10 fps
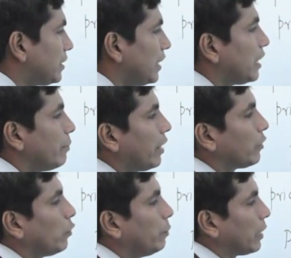and demand
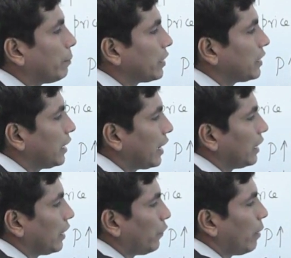could be represented in
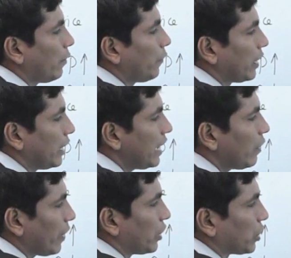the form of an
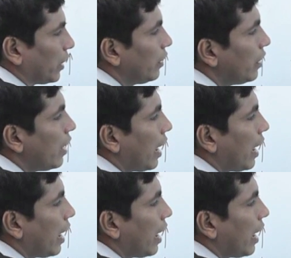equation,